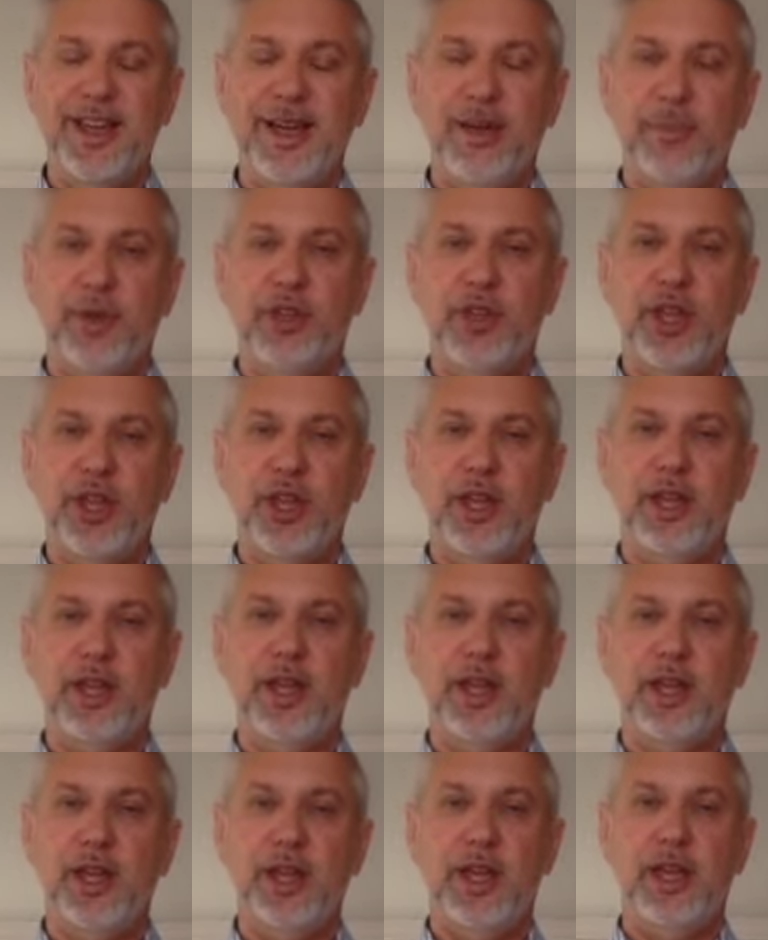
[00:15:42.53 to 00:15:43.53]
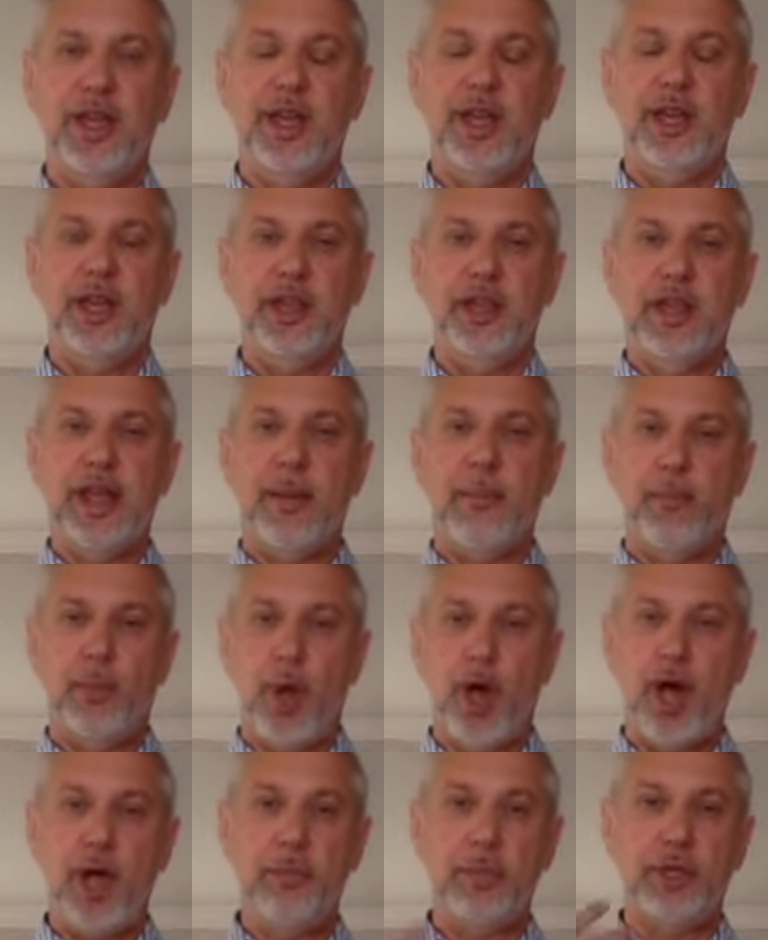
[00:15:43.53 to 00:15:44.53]
But that
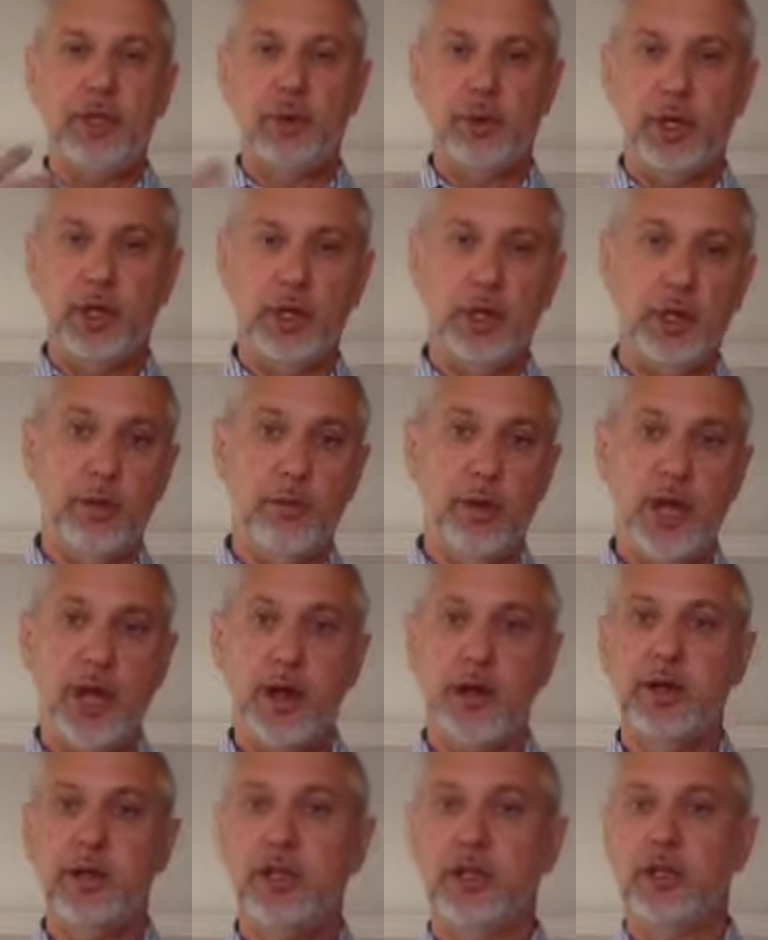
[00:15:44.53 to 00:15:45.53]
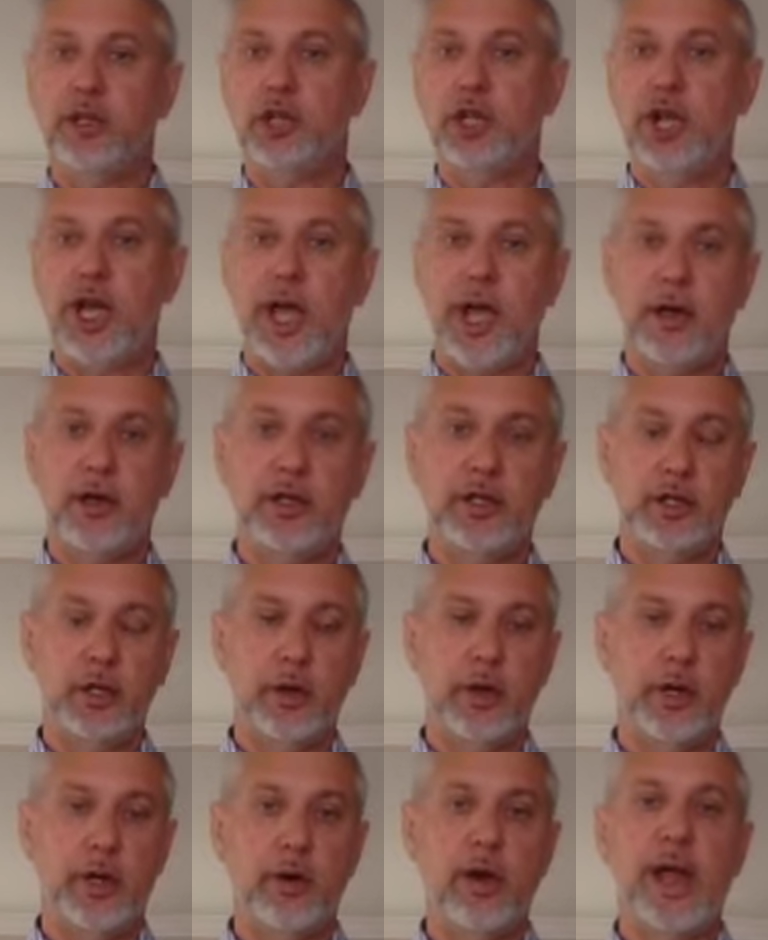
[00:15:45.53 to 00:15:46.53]
bond between the parent and the child is so
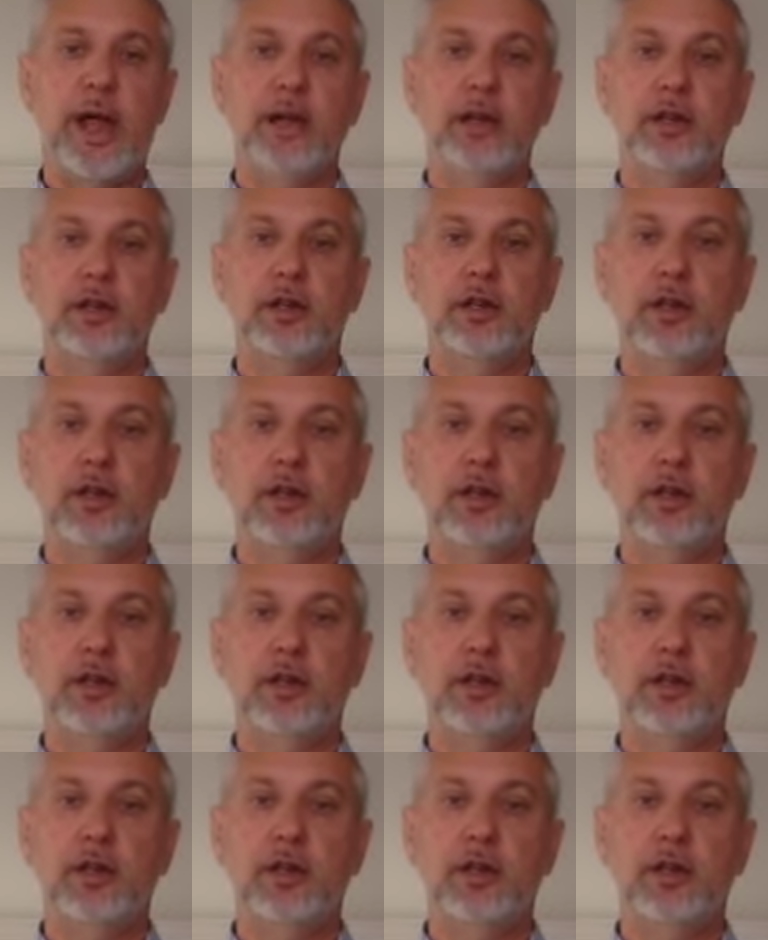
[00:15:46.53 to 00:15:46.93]
interactive.